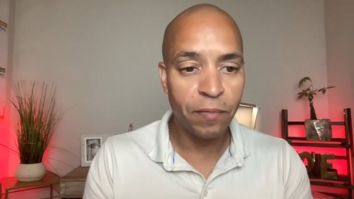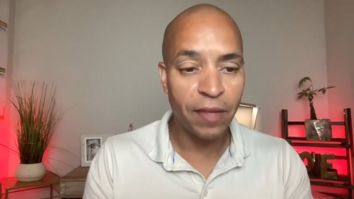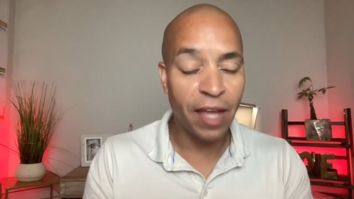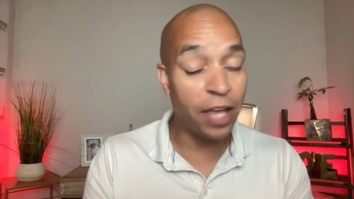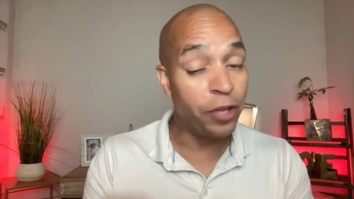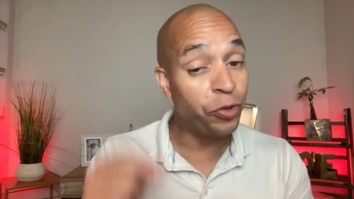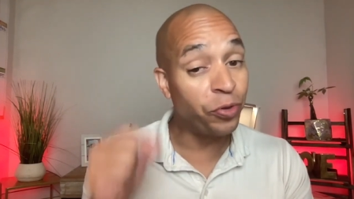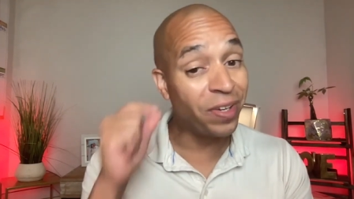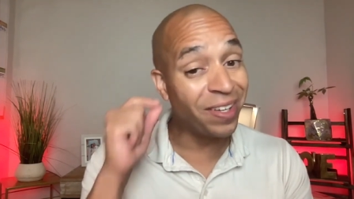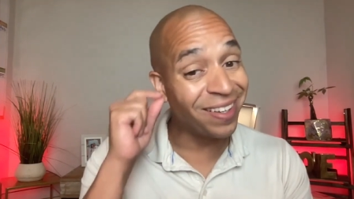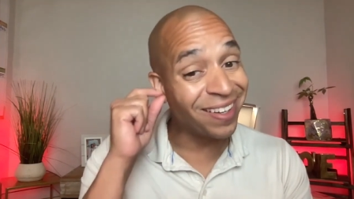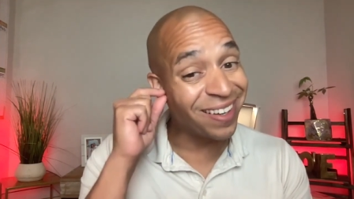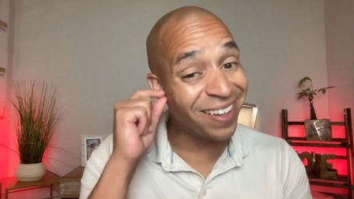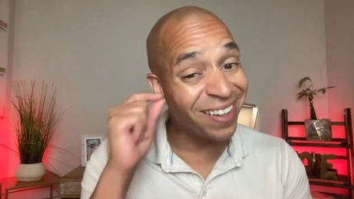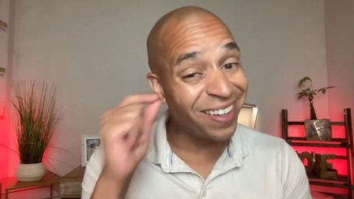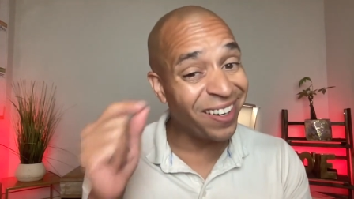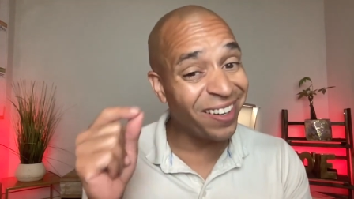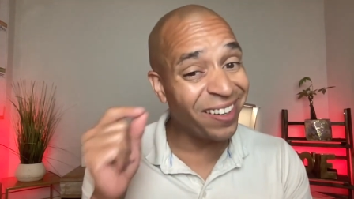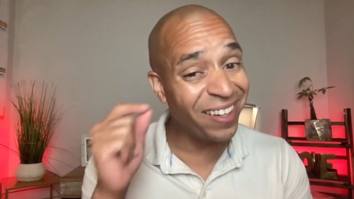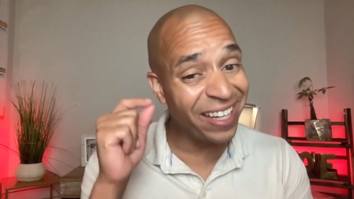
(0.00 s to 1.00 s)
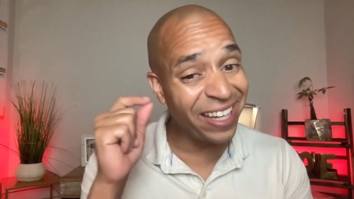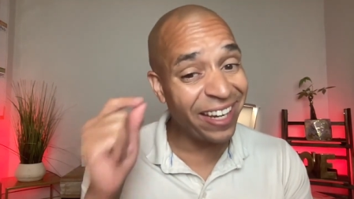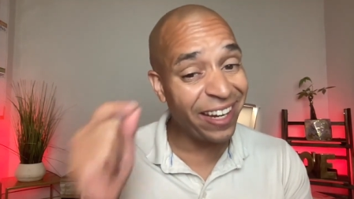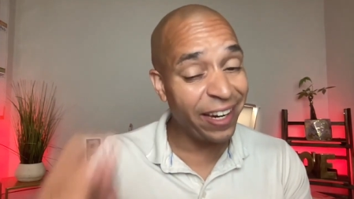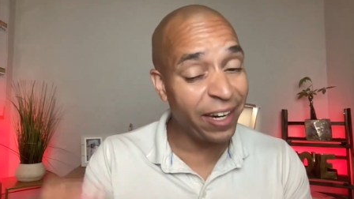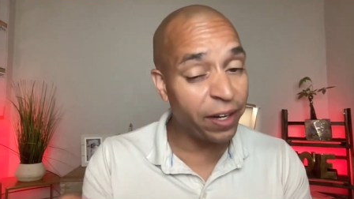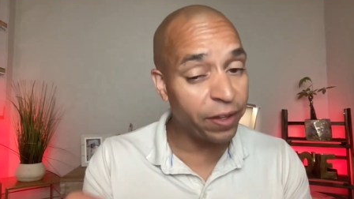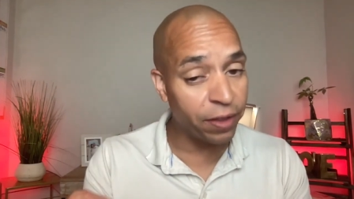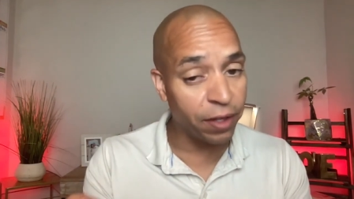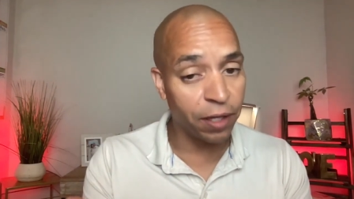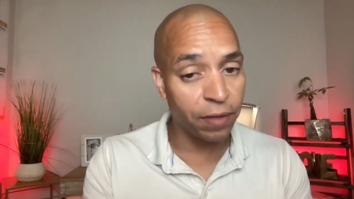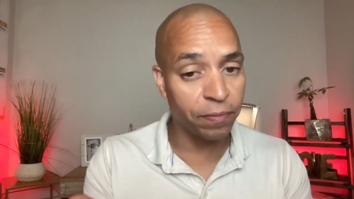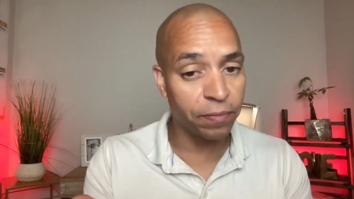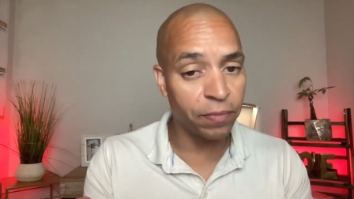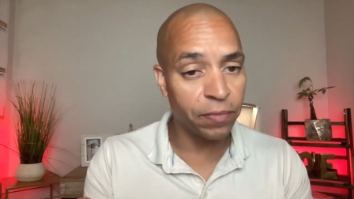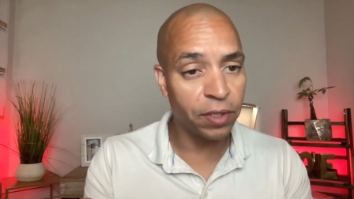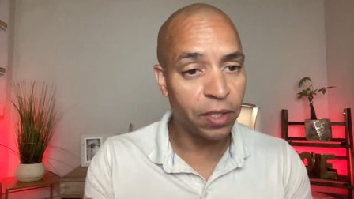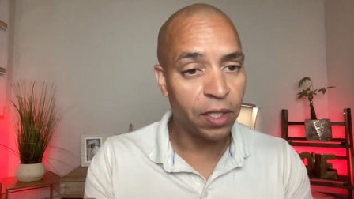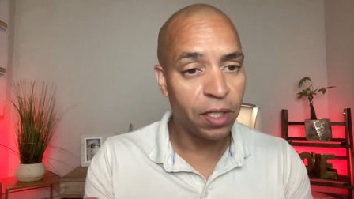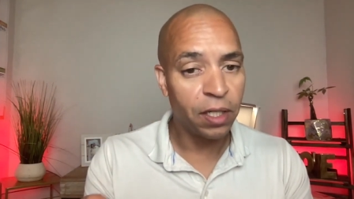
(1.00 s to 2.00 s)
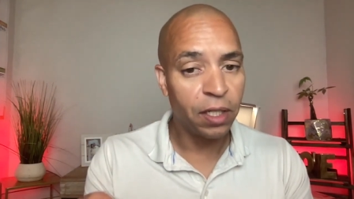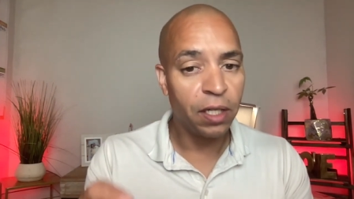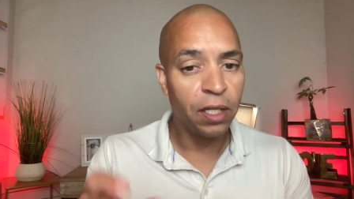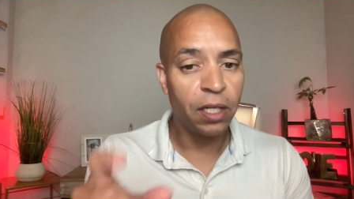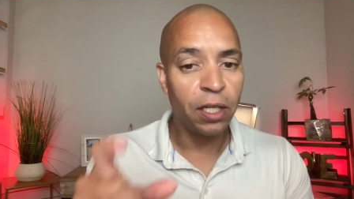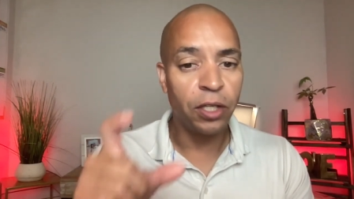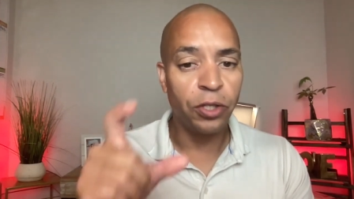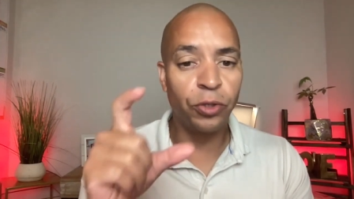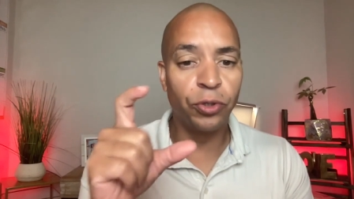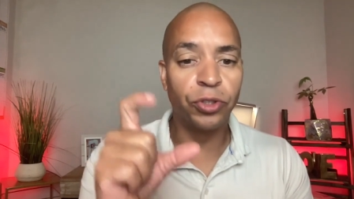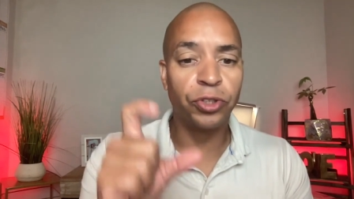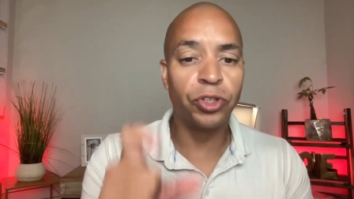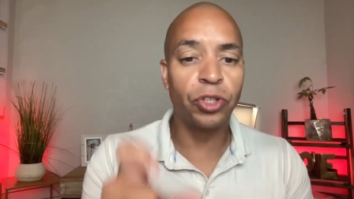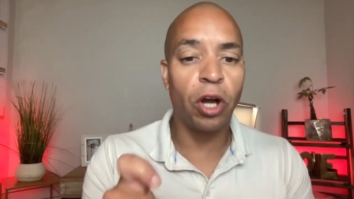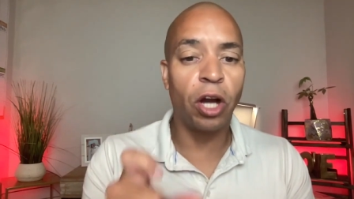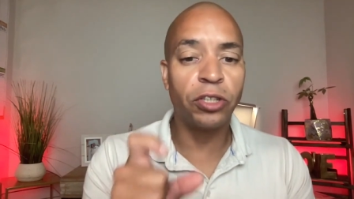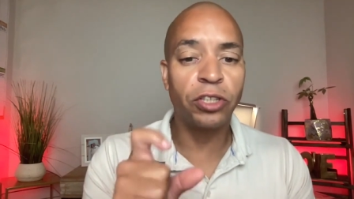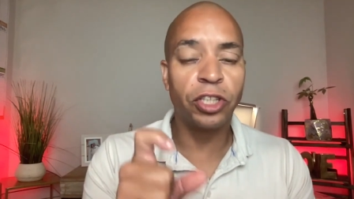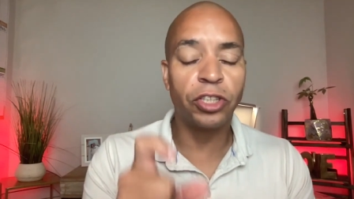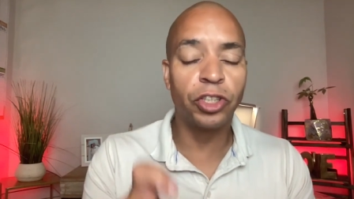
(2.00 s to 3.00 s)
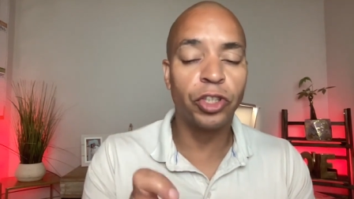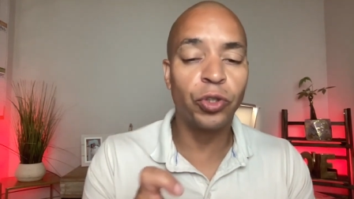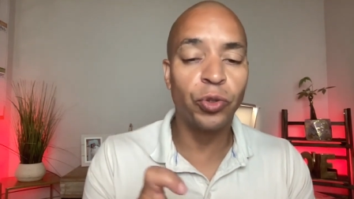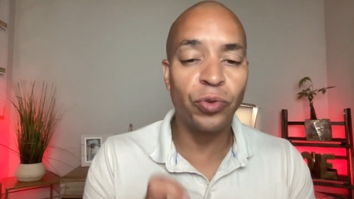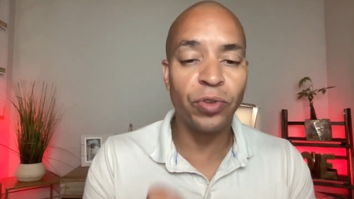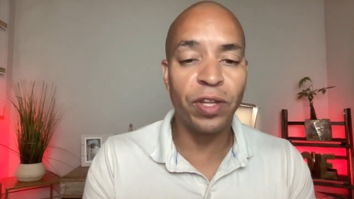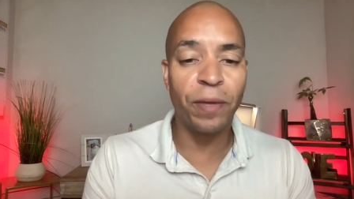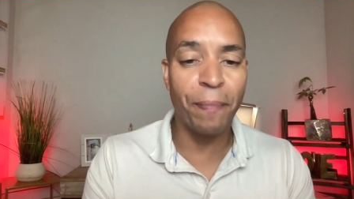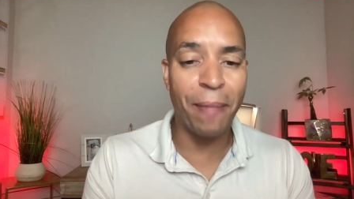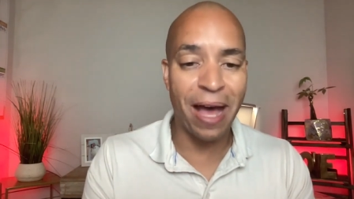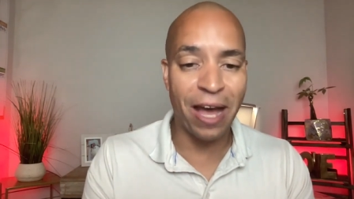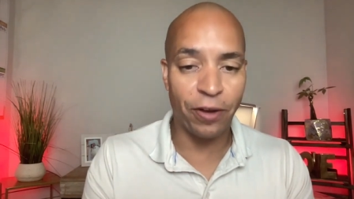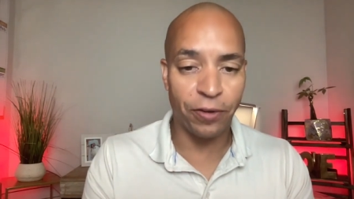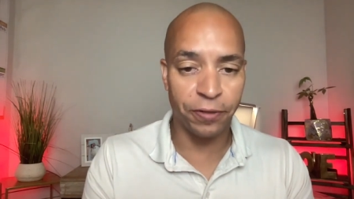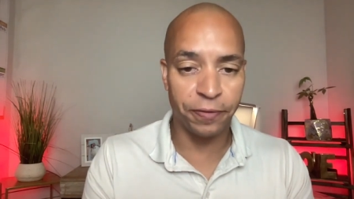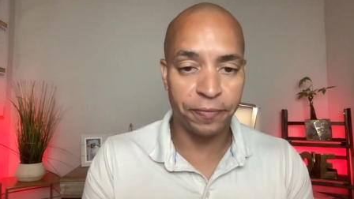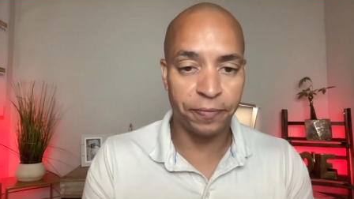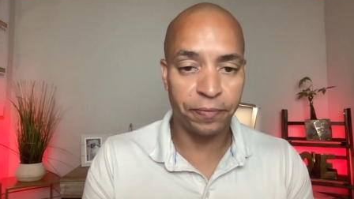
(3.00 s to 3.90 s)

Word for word: and you can clearly hear them, you start to tune them out.